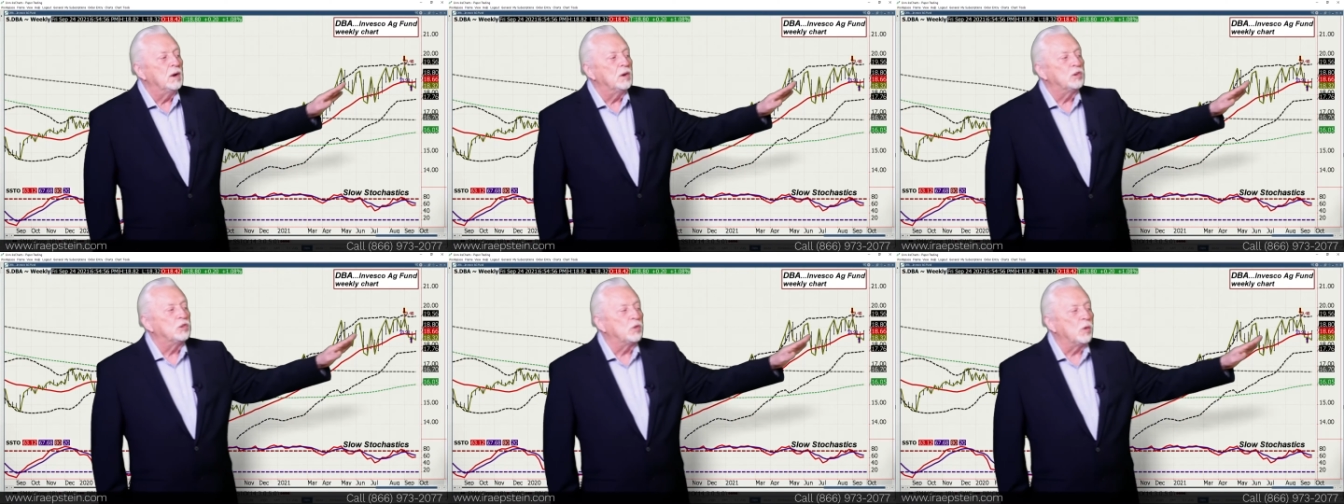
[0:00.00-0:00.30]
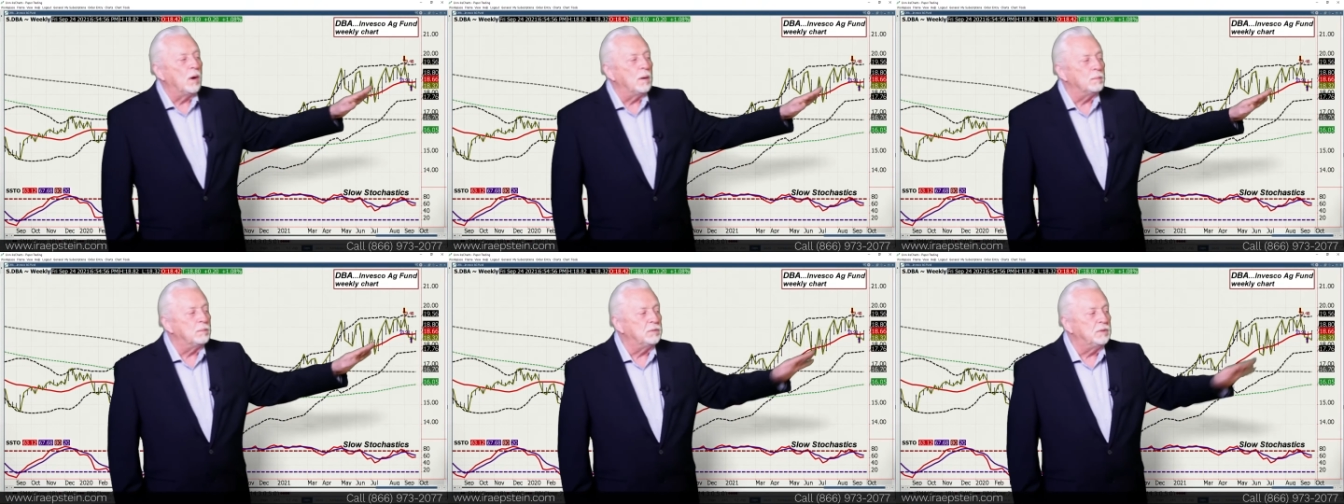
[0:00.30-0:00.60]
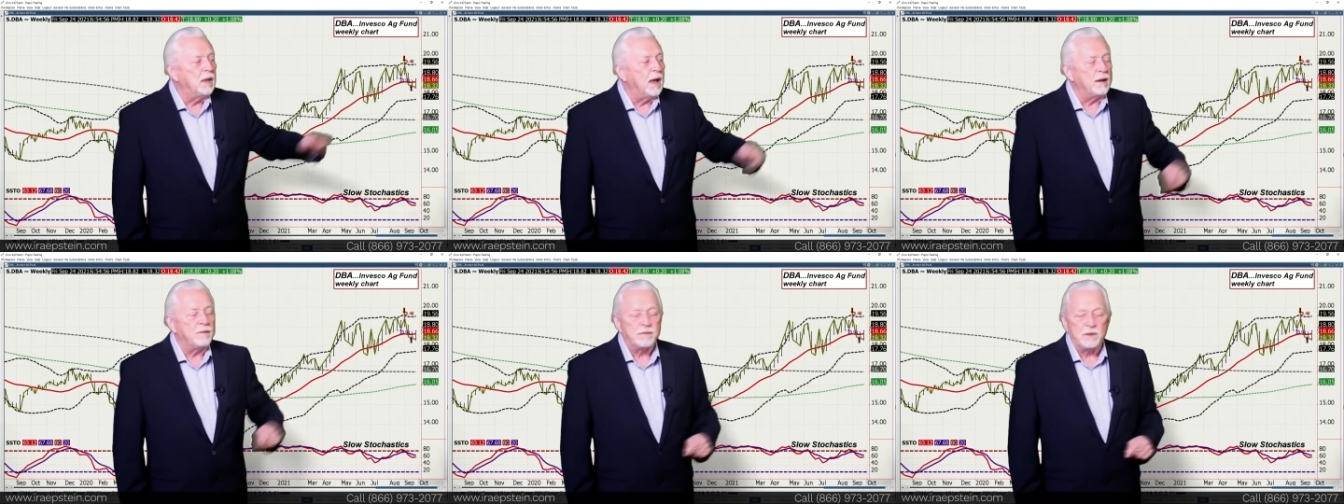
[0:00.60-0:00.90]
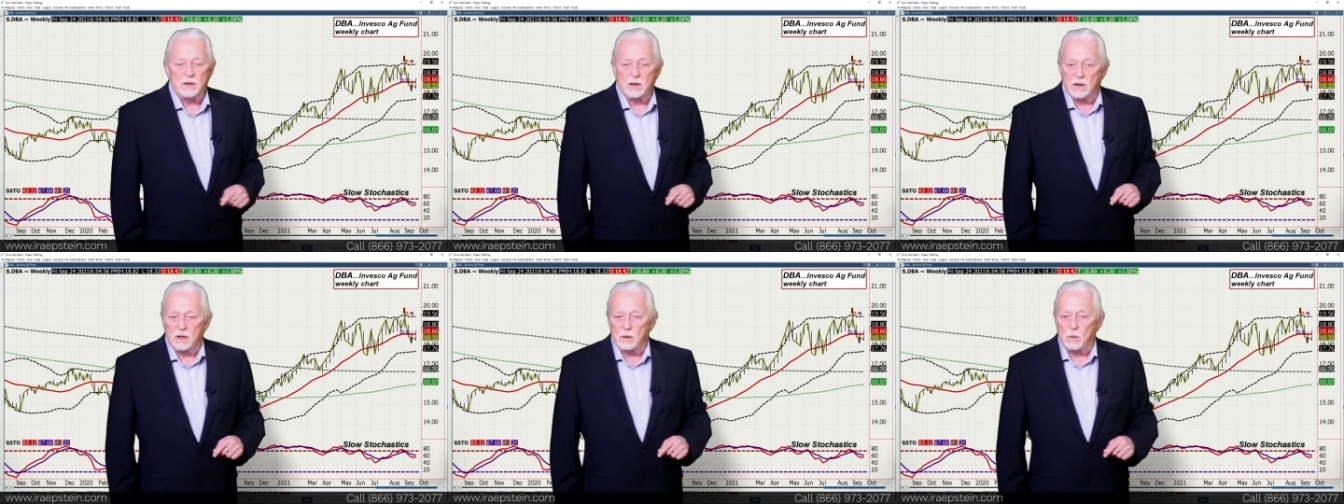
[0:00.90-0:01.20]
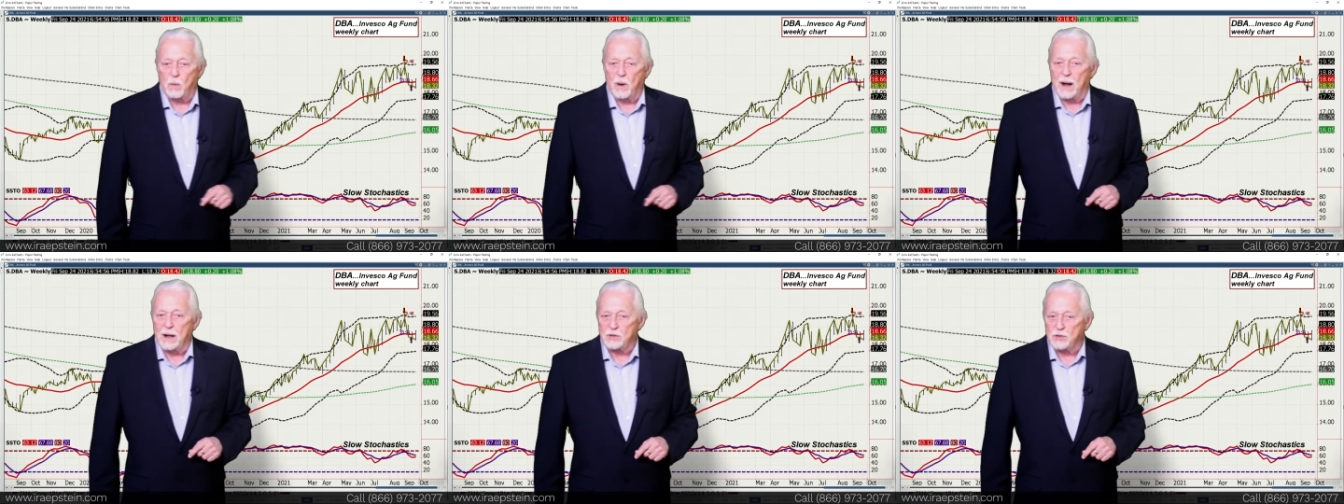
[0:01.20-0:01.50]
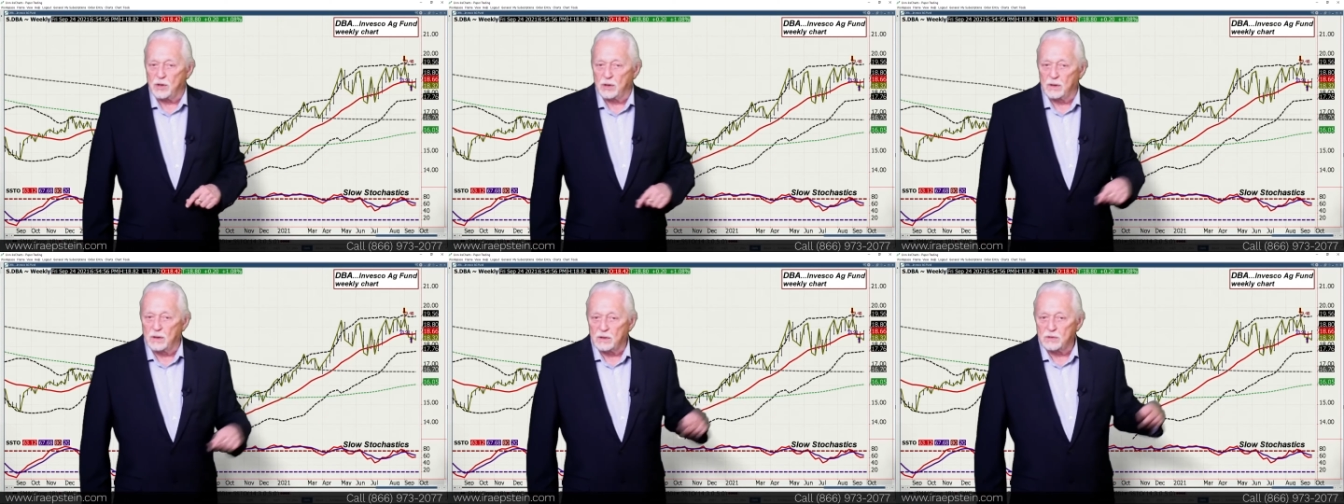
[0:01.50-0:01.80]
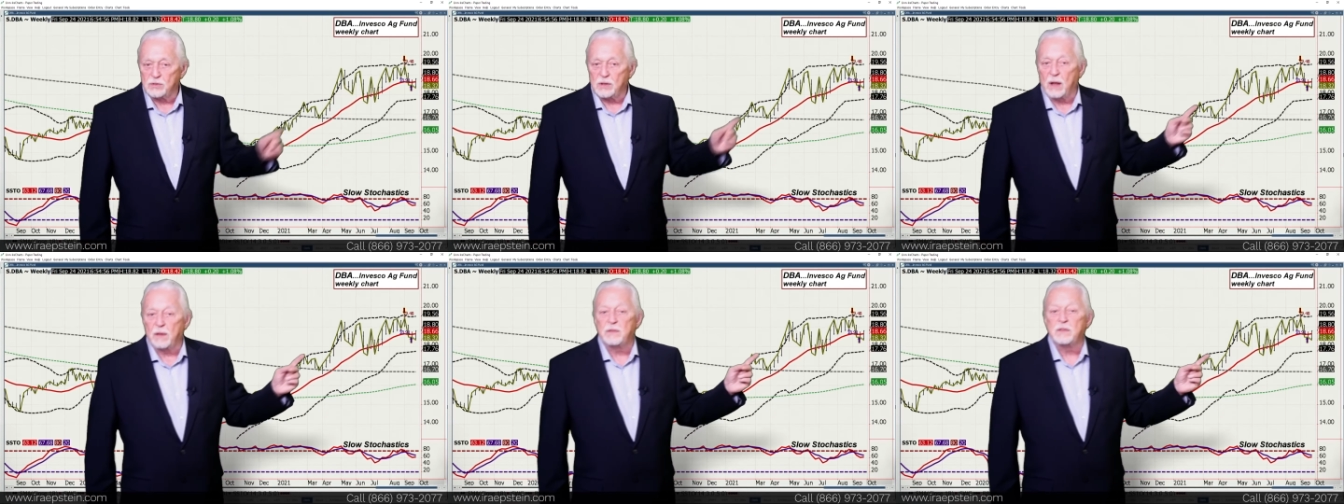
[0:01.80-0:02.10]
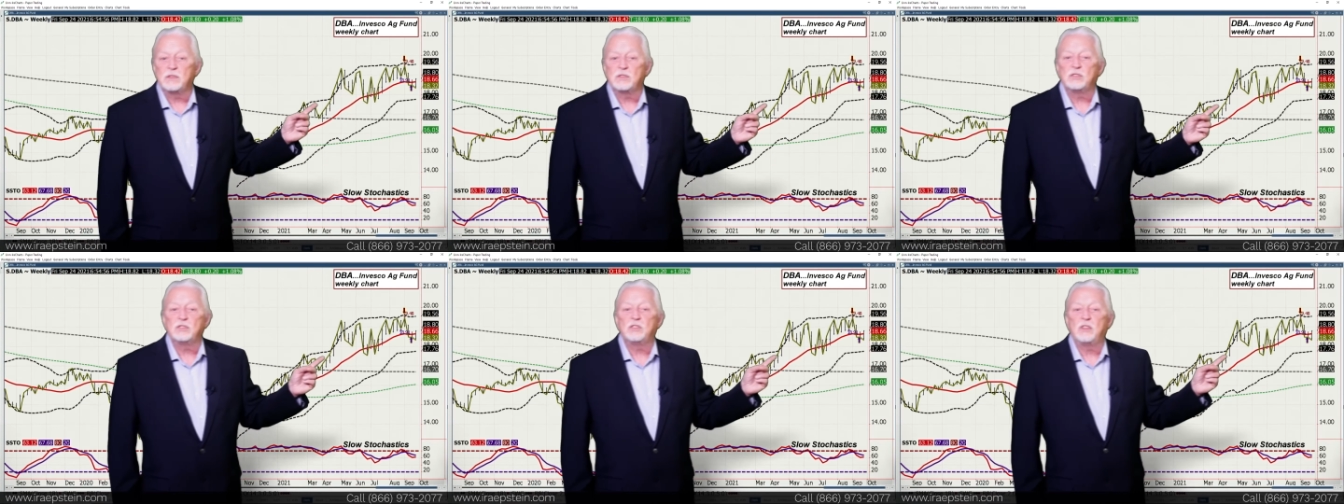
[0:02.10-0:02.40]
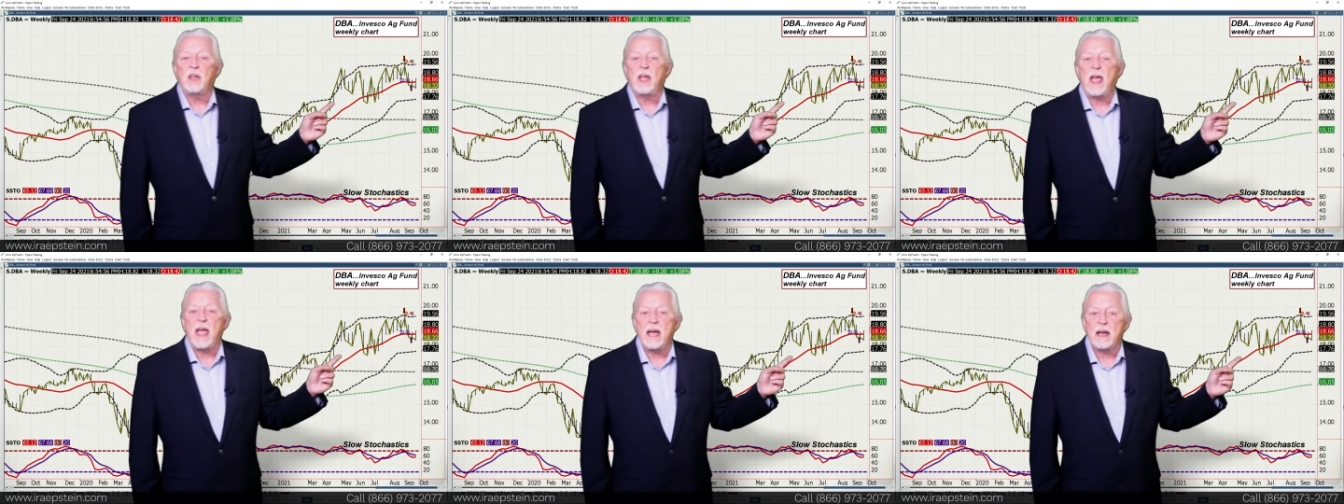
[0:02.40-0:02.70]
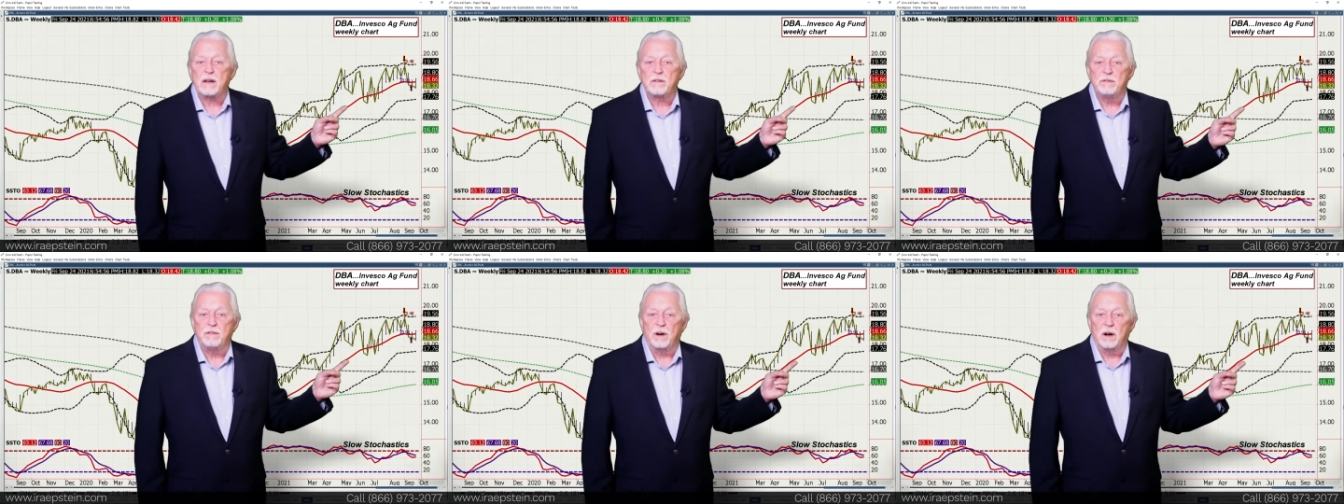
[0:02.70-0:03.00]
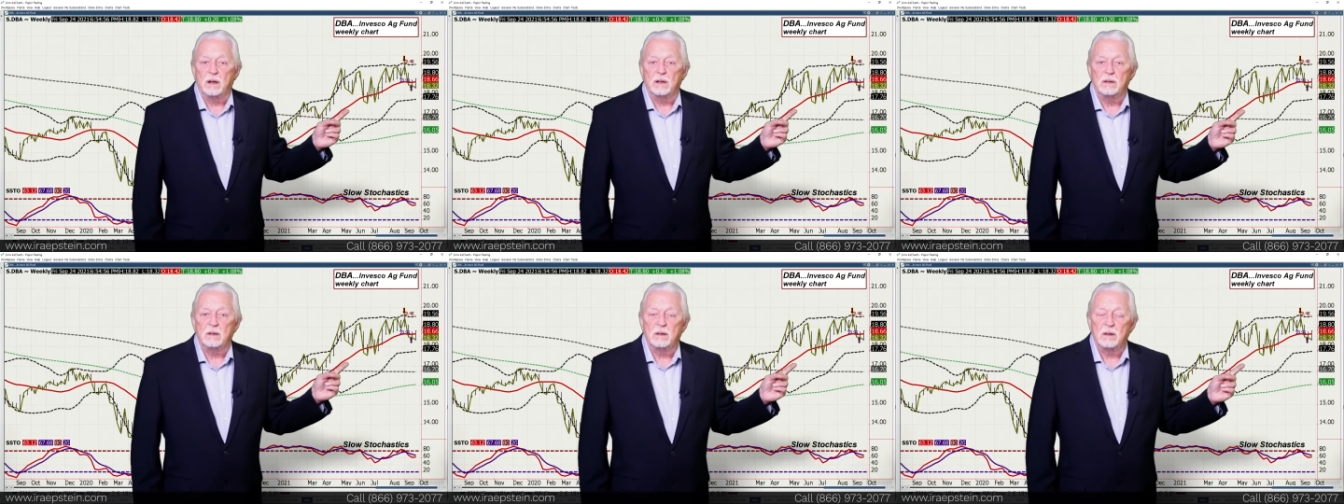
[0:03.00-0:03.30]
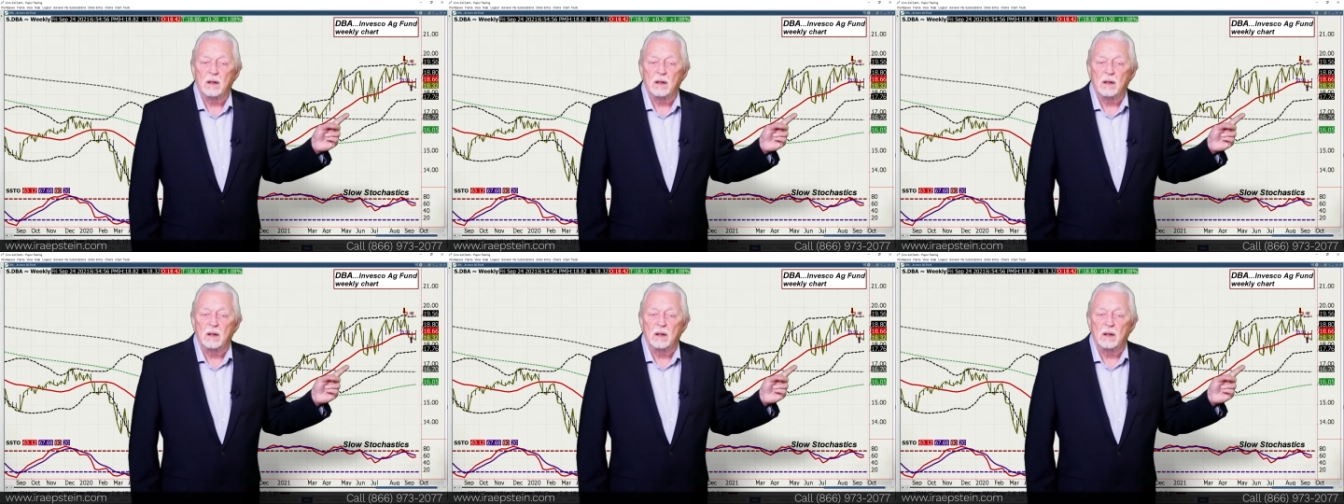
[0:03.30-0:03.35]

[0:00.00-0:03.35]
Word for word: So I'm definitely watching this. Now, this is the ag fund,